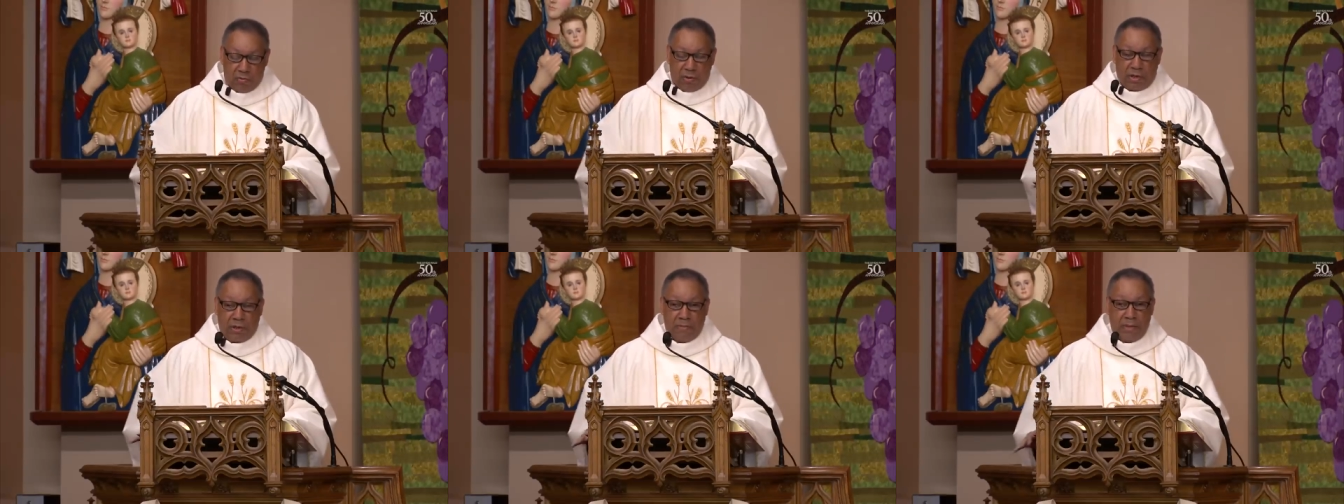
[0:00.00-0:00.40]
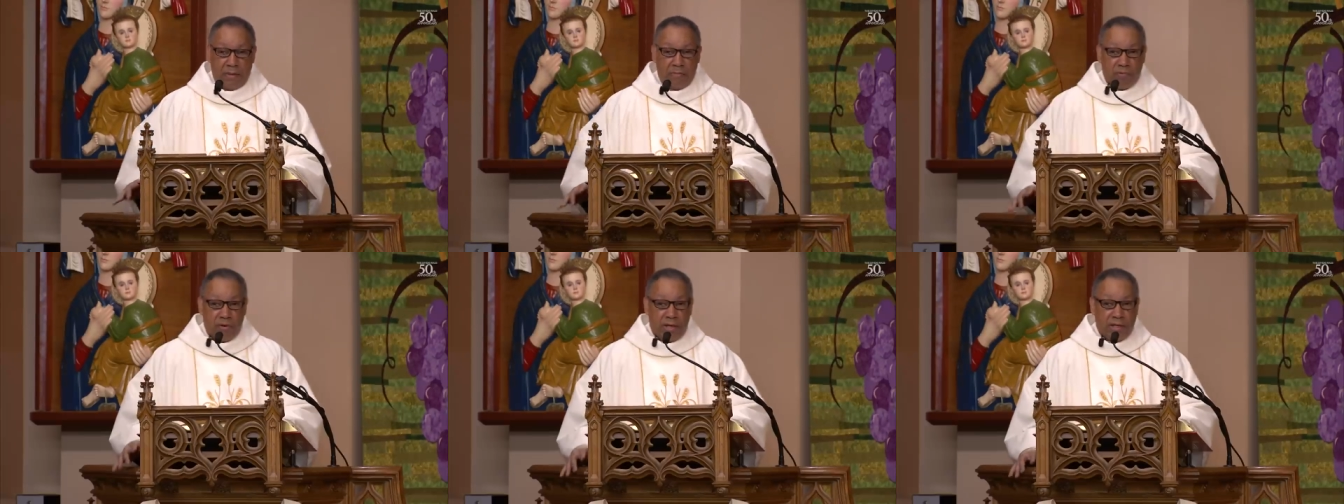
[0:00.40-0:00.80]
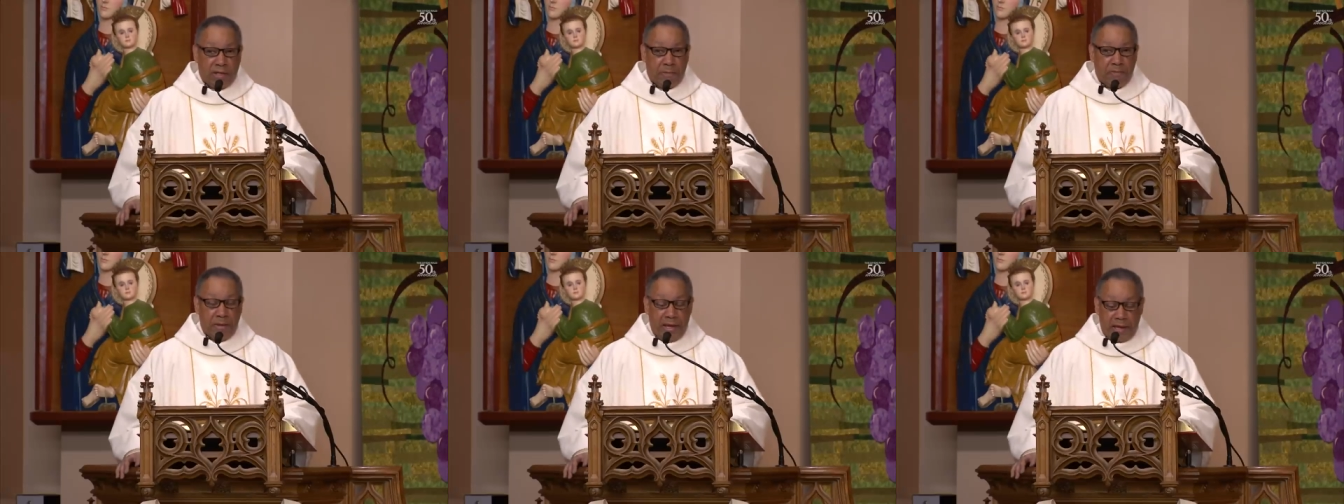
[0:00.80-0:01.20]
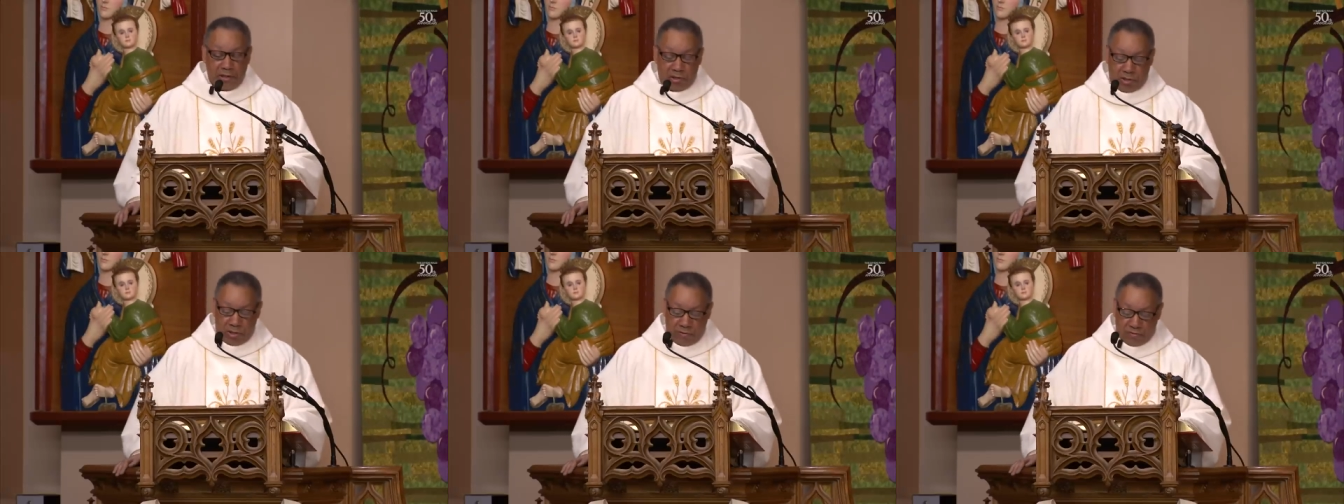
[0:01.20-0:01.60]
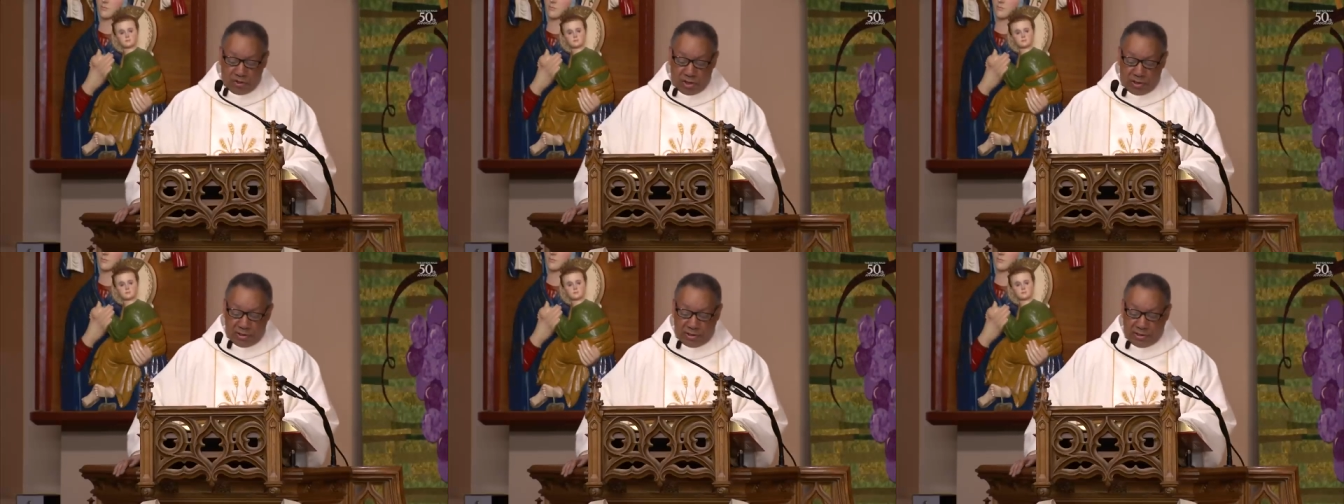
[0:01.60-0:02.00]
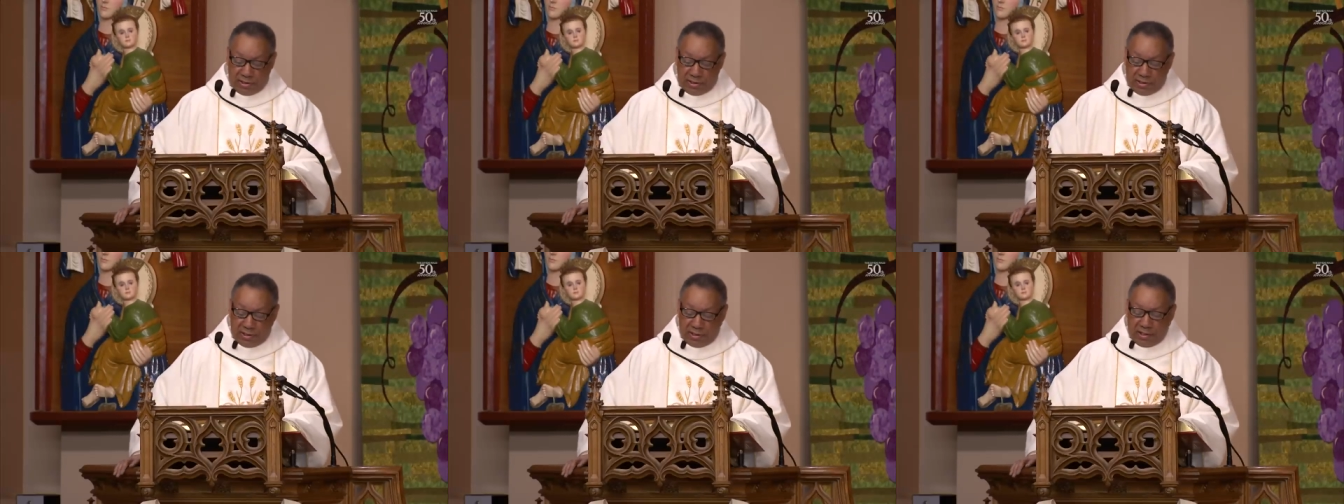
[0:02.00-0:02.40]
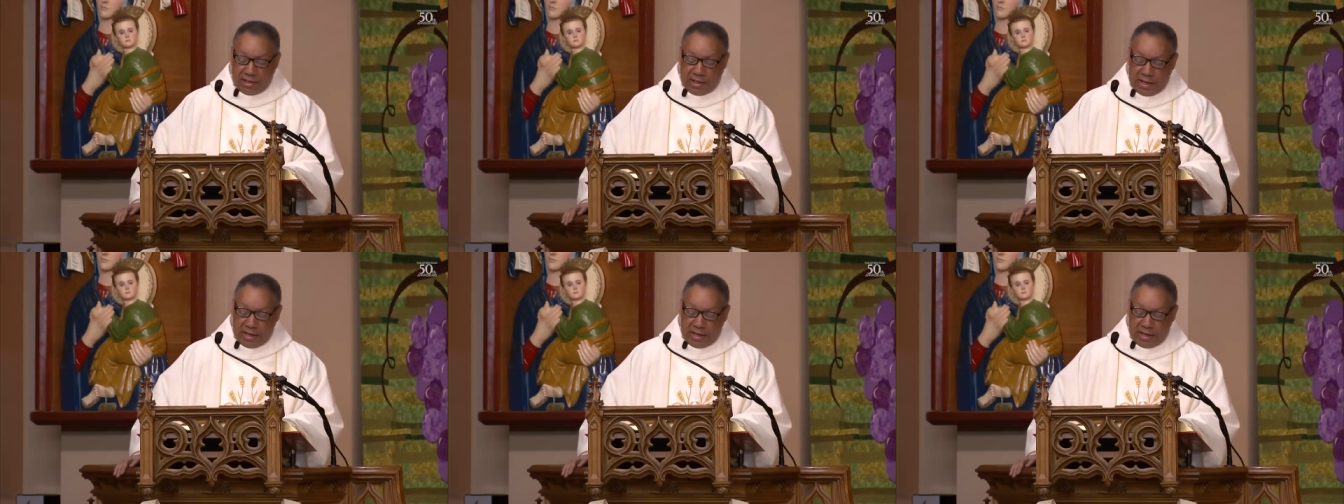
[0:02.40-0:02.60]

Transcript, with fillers: We commemorate the passion of Jesus.